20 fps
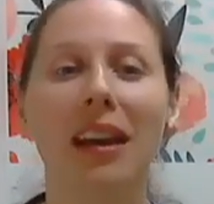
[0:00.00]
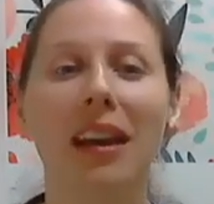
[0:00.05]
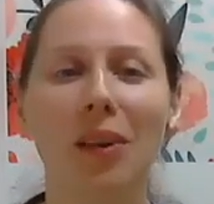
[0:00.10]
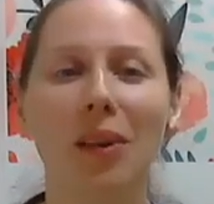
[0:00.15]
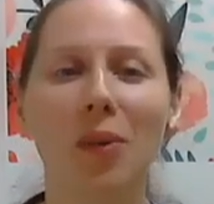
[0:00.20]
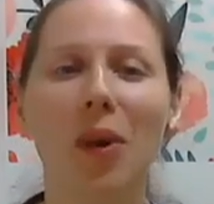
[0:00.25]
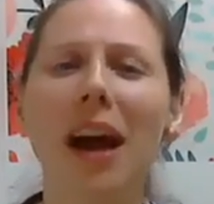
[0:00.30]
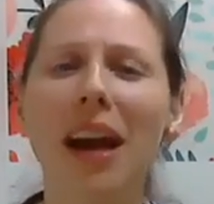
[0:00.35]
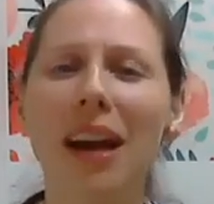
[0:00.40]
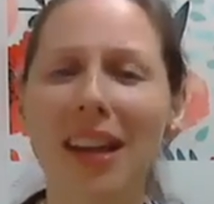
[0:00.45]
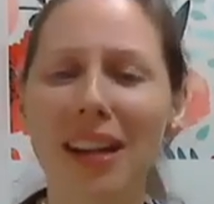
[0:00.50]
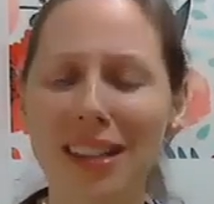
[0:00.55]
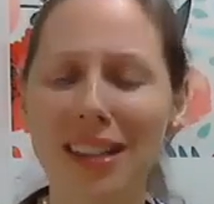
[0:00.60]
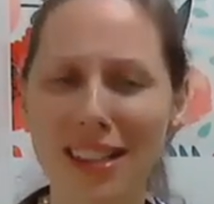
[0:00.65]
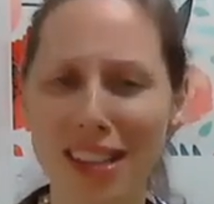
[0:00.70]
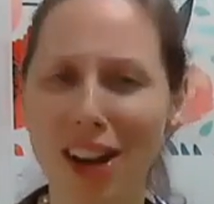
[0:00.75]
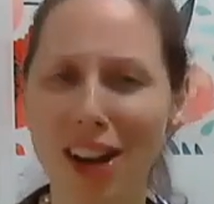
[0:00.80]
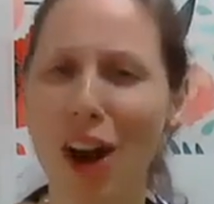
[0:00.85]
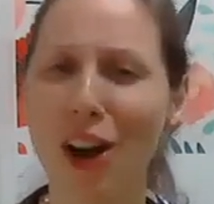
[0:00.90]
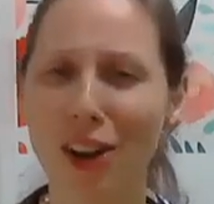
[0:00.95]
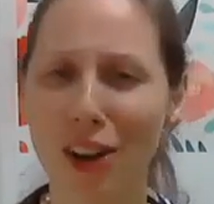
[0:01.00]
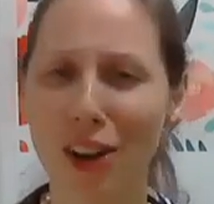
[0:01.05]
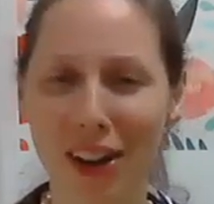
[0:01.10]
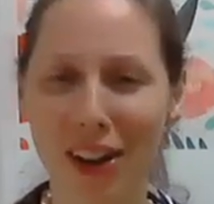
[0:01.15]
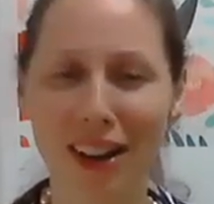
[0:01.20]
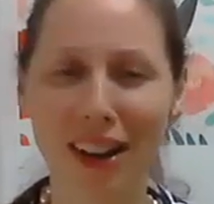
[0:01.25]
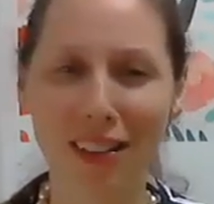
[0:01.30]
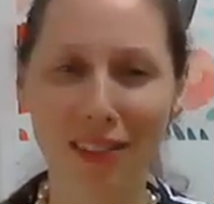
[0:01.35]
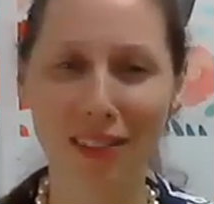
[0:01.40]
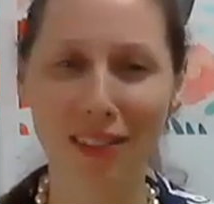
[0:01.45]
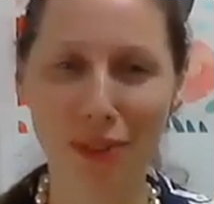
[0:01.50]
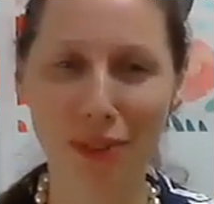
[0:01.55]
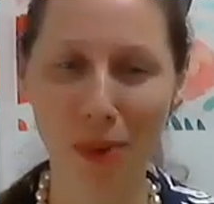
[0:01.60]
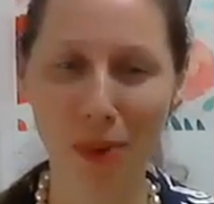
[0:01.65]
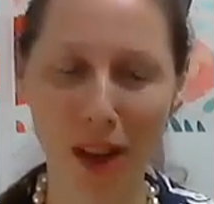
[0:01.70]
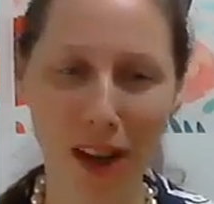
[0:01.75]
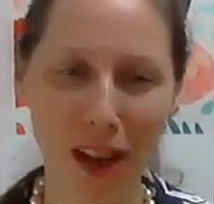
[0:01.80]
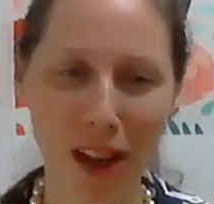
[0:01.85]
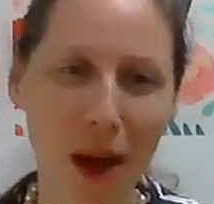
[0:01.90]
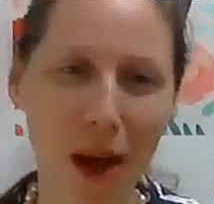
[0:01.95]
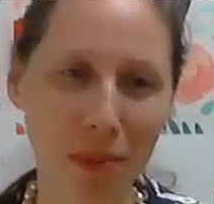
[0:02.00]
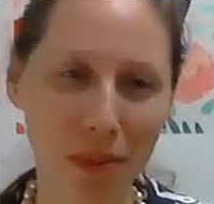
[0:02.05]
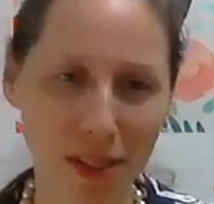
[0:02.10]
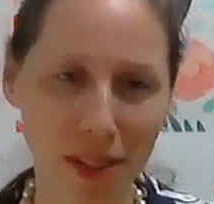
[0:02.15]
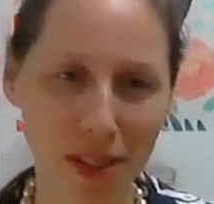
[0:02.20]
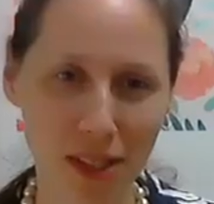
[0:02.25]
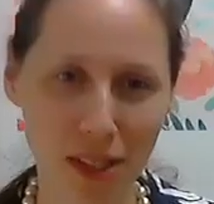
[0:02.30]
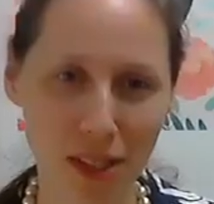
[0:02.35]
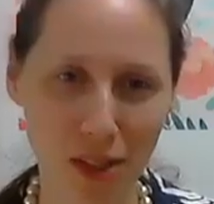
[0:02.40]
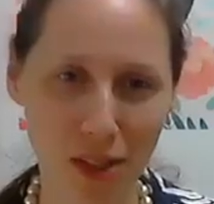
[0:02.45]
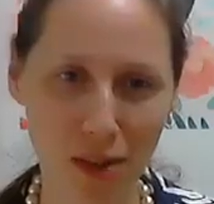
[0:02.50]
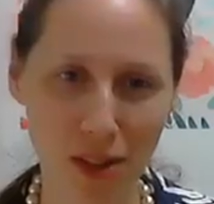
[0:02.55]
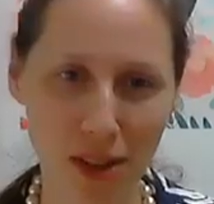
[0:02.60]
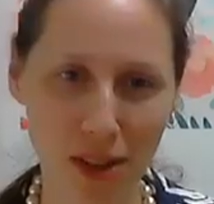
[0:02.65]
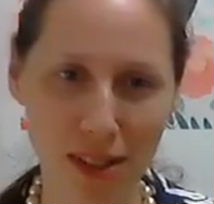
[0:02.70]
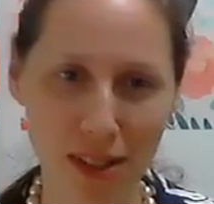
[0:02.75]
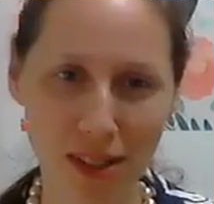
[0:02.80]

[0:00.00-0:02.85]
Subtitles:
Why is it harder when a couple disagrees?